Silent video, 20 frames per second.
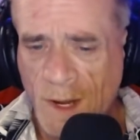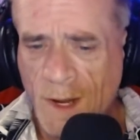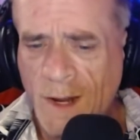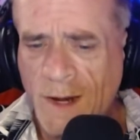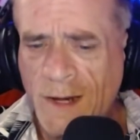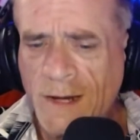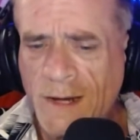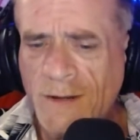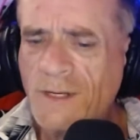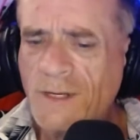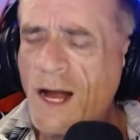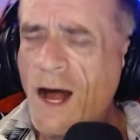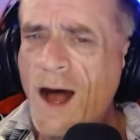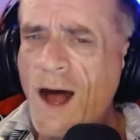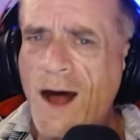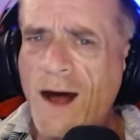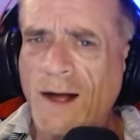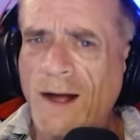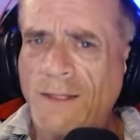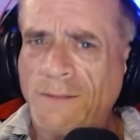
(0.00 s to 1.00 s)
Now
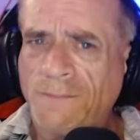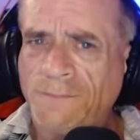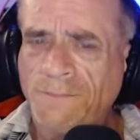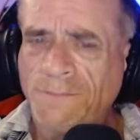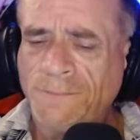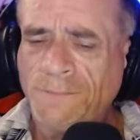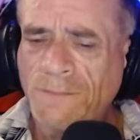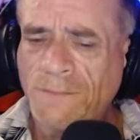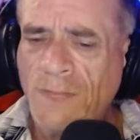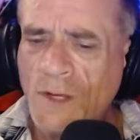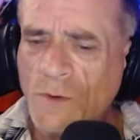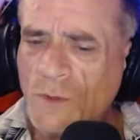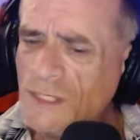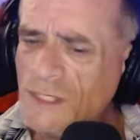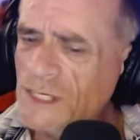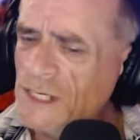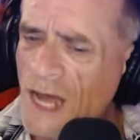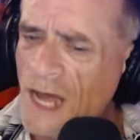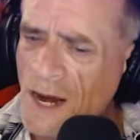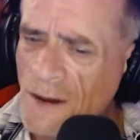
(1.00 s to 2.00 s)
Kaa was
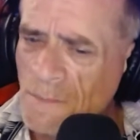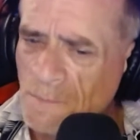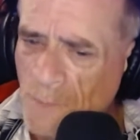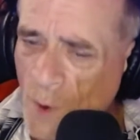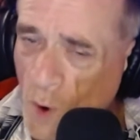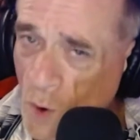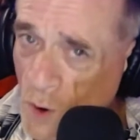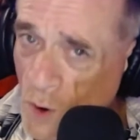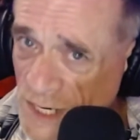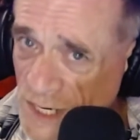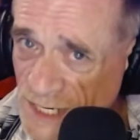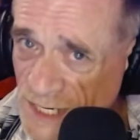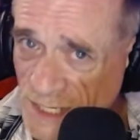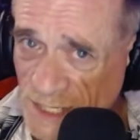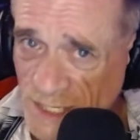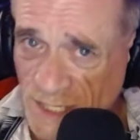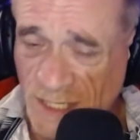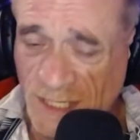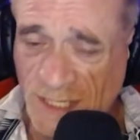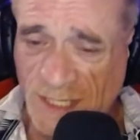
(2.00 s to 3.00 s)
not a
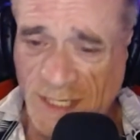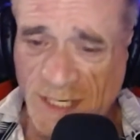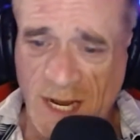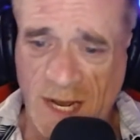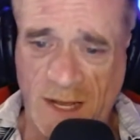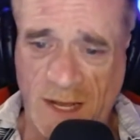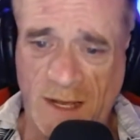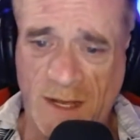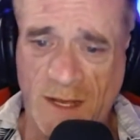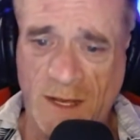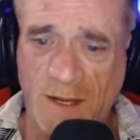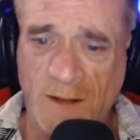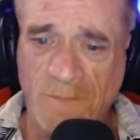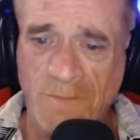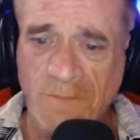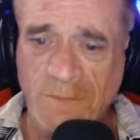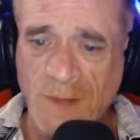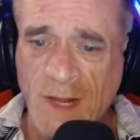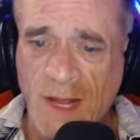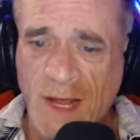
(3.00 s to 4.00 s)
poisonous snake.
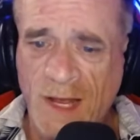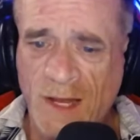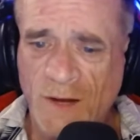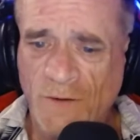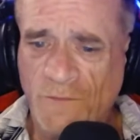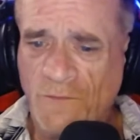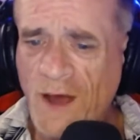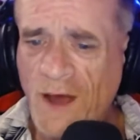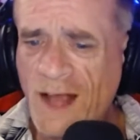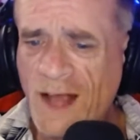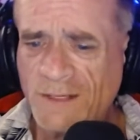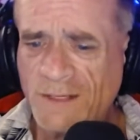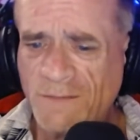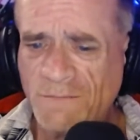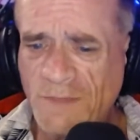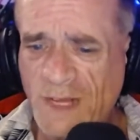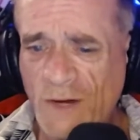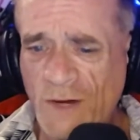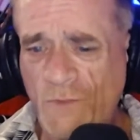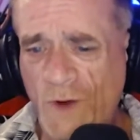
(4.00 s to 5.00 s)
In fact,
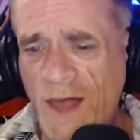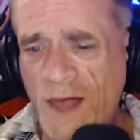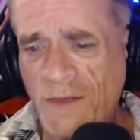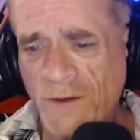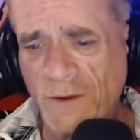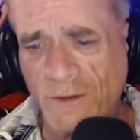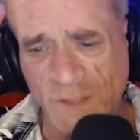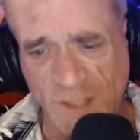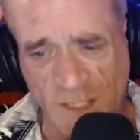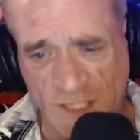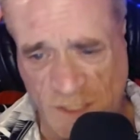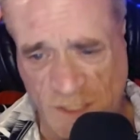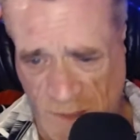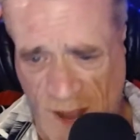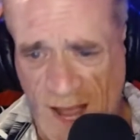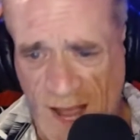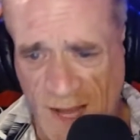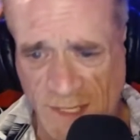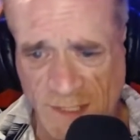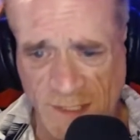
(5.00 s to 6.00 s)
he rather
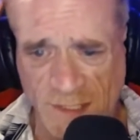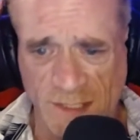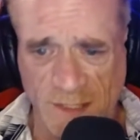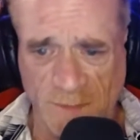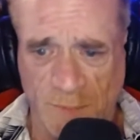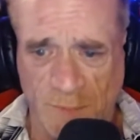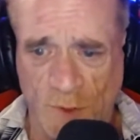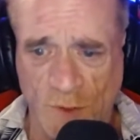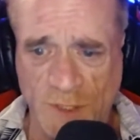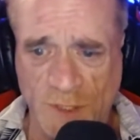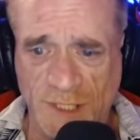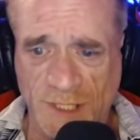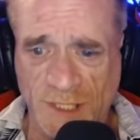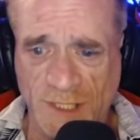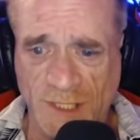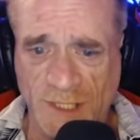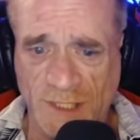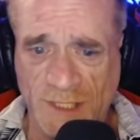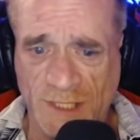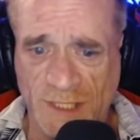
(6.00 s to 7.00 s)
despised the
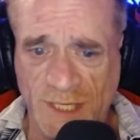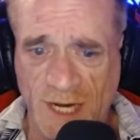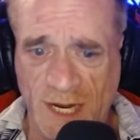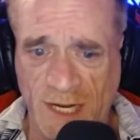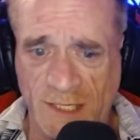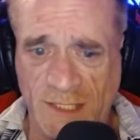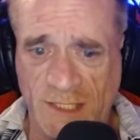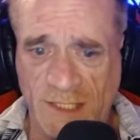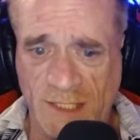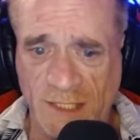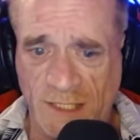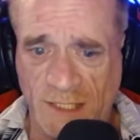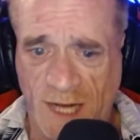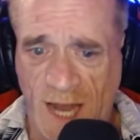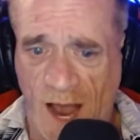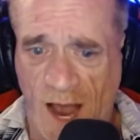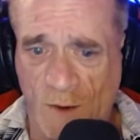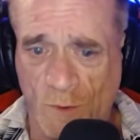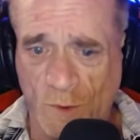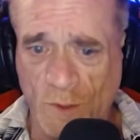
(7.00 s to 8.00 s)
poison snakes as
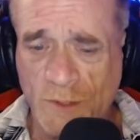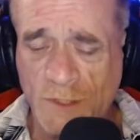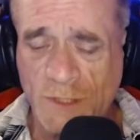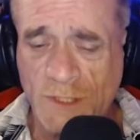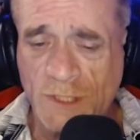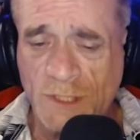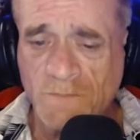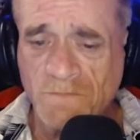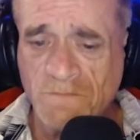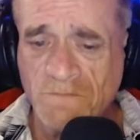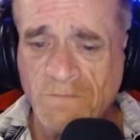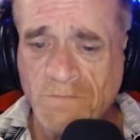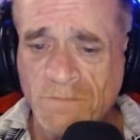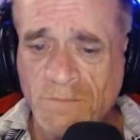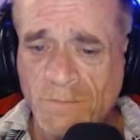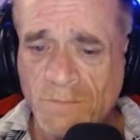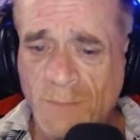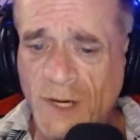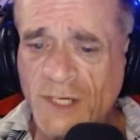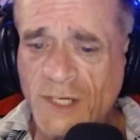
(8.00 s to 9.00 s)
cowards,
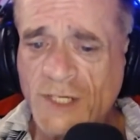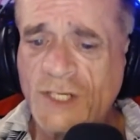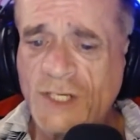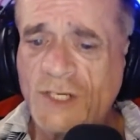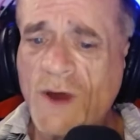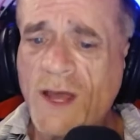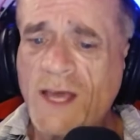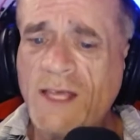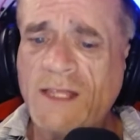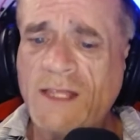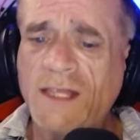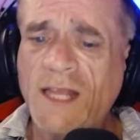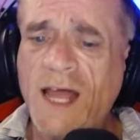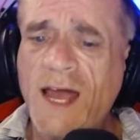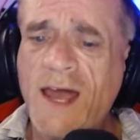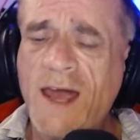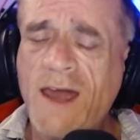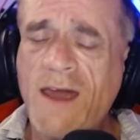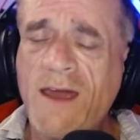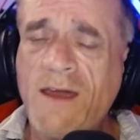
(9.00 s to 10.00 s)
but his strength
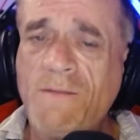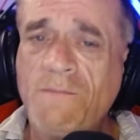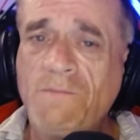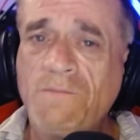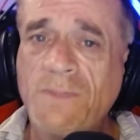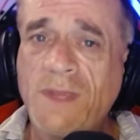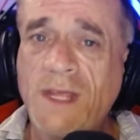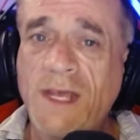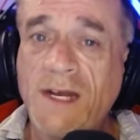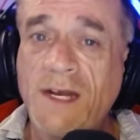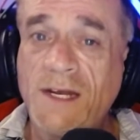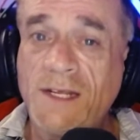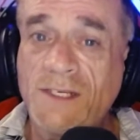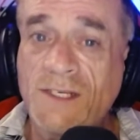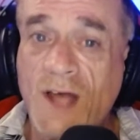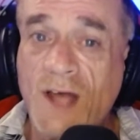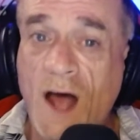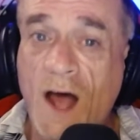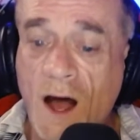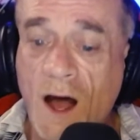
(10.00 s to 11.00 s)
lay in his
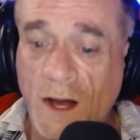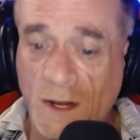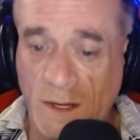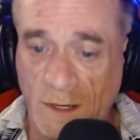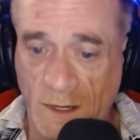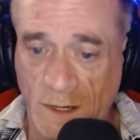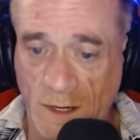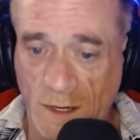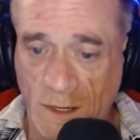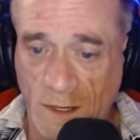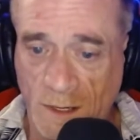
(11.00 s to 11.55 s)
hug,